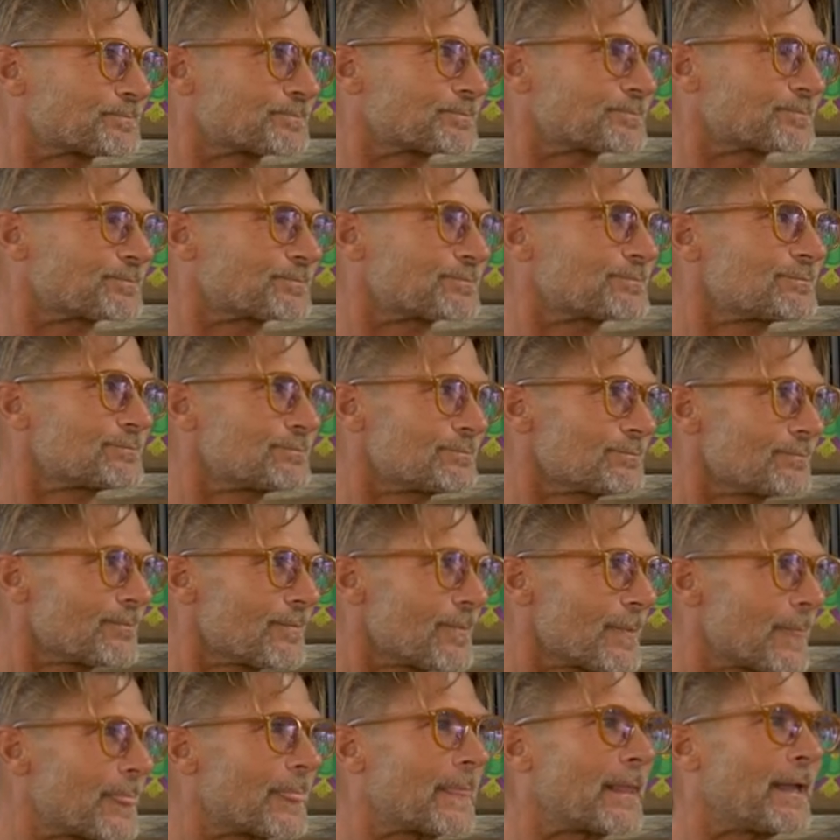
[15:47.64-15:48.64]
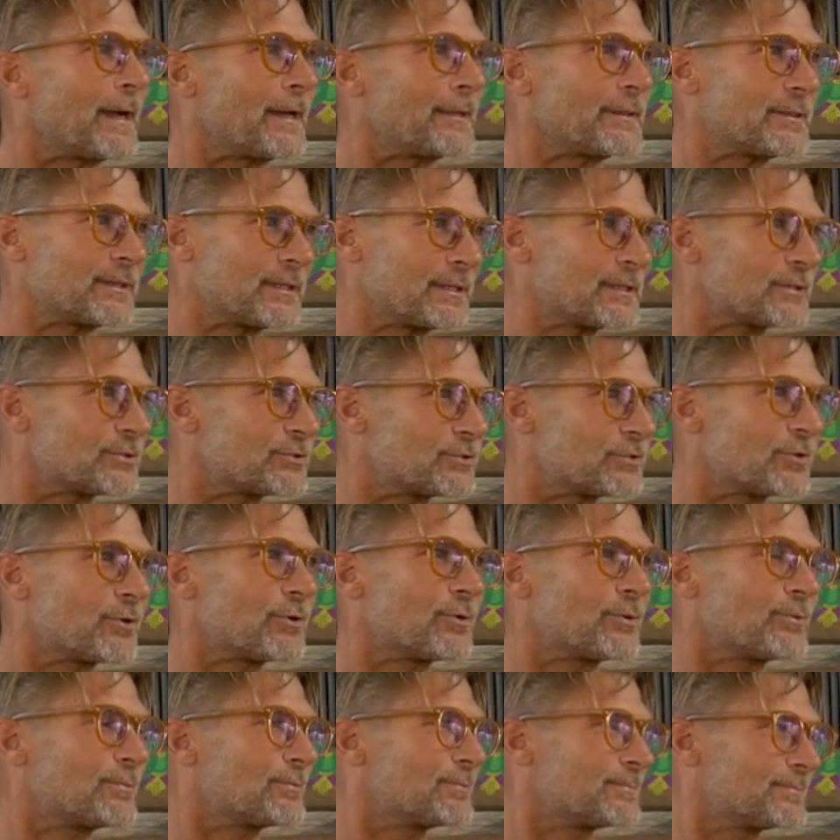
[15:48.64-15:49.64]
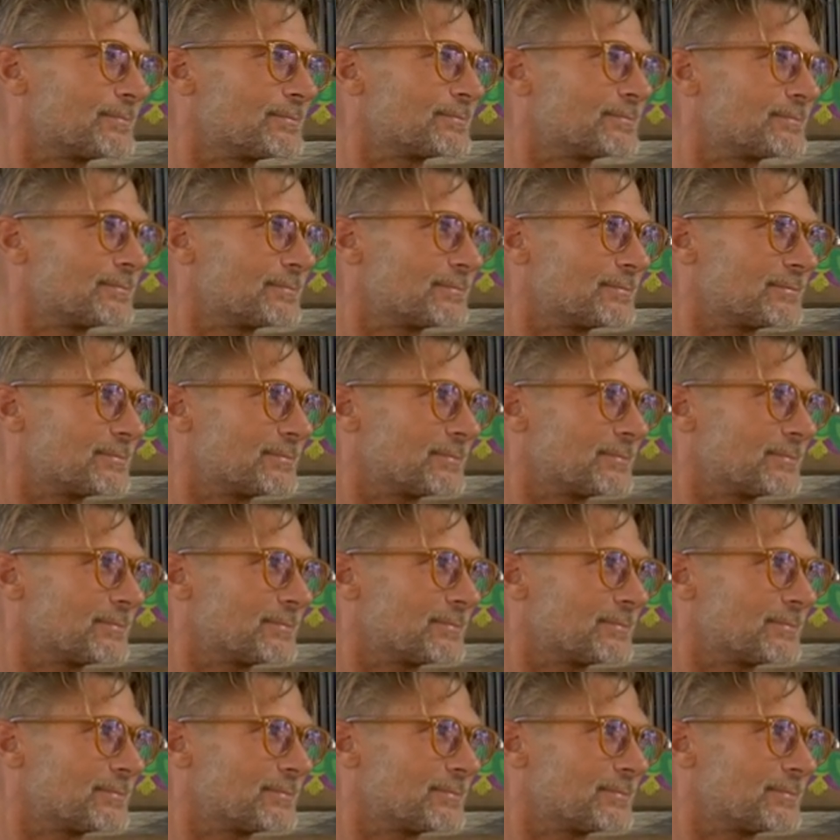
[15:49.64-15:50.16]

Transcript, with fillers: live in the now. I think so. Yeah.